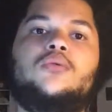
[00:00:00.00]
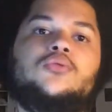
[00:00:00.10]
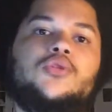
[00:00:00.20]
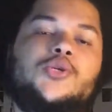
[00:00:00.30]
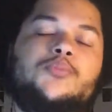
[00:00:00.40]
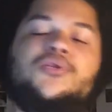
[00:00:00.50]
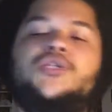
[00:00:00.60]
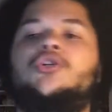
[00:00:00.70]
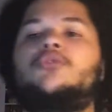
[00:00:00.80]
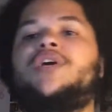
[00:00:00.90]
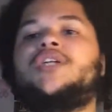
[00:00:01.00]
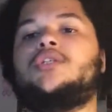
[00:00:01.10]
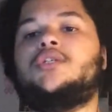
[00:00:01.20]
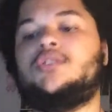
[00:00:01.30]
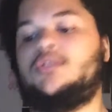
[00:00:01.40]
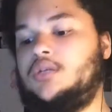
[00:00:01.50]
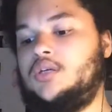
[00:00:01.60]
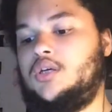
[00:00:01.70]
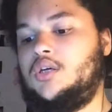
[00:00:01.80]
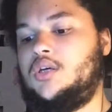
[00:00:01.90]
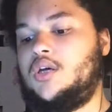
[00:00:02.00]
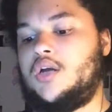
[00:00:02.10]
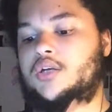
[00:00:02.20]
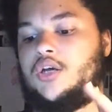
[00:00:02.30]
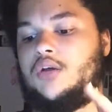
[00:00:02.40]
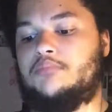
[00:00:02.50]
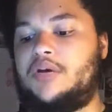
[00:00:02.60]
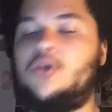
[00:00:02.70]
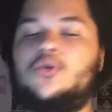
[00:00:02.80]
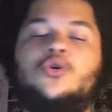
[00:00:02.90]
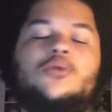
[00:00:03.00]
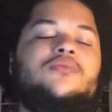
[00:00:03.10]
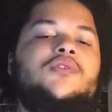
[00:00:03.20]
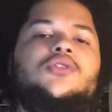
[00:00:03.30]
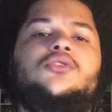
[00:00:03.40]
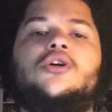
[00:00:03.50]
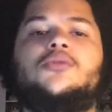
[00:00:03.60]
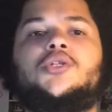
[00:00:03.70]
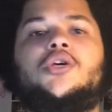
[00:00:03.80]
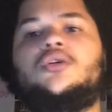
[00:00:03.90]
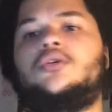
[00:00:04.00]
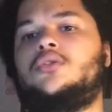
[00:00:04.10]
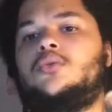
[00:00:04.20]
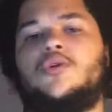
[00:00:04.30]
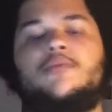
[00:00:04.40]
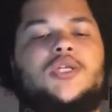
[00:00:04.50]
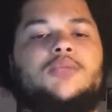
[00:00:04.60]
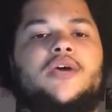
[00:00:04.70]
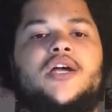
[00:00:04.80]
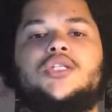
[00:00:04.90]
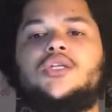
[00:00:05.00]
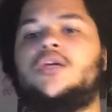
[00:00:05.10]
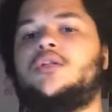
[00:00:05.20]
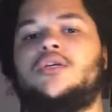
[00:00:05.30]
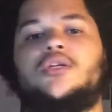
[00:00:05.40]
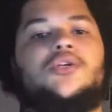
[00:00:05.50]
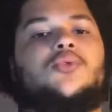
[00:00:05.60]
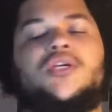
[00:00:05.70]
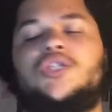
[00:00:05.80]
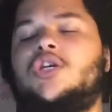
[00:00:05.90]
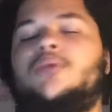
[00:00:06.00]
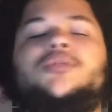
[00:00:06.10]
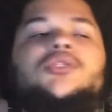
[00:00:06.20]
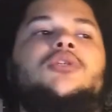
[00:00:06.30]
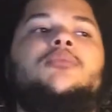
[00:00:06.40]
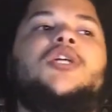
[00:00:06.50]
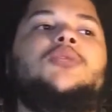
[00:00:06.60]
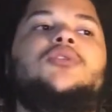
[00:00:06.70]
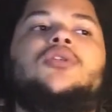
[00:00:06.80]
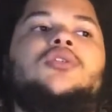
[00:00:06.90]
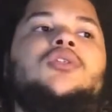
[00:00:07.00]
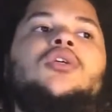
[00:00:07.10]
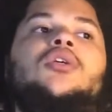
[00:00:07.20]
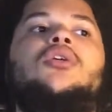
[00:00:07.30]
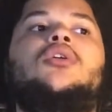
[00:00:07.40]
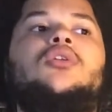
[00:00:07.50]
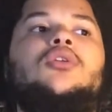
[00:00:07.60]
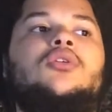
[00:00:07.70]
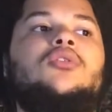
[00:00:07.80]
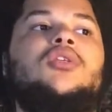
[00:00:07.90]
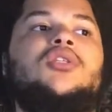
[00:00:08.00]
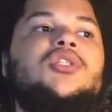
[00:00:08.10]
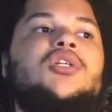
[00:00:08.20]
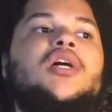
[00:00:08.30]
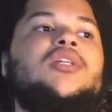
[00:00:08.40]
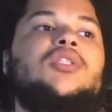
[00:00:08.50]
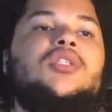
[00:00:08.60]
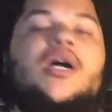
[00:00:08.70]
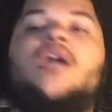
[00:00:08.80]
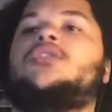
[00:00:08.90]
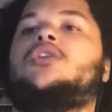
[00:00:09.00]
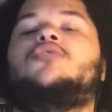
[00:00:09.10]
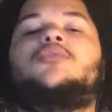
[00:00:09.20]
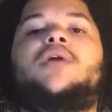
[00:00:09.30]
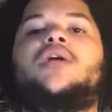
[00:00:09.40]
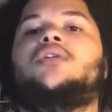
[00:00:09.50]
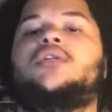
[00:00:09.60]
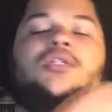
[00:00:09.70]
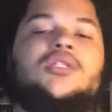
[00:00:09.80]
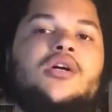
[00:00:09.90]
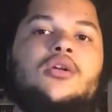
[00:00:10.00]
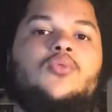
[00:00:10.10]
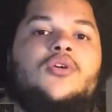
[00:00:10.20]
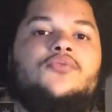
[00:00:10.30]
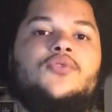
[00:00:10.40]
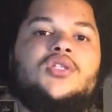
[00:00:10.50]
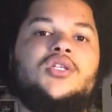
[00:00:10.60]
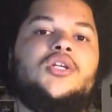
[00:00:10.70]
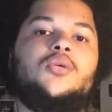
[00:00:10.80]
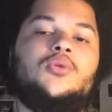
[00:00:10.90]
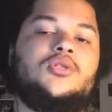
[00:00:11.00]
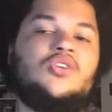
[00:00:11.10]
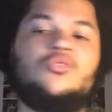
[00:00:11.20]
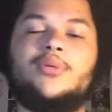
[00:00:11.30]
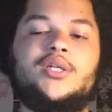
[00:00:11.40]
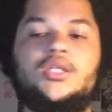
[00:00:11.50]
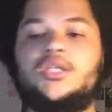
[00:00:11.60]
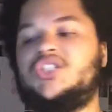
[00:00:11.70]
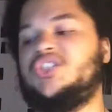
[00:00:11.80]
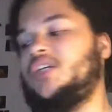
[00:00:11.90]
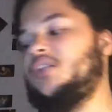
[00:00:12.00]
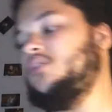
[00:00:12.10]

The 2 pre-show matches, and then Baron Corbin versus Dolph Ziggler, the women's match, and then the U.S. Championship match. Because, this shit I just got to talk about and get this out of the way first, and then we'll talk about the good shit.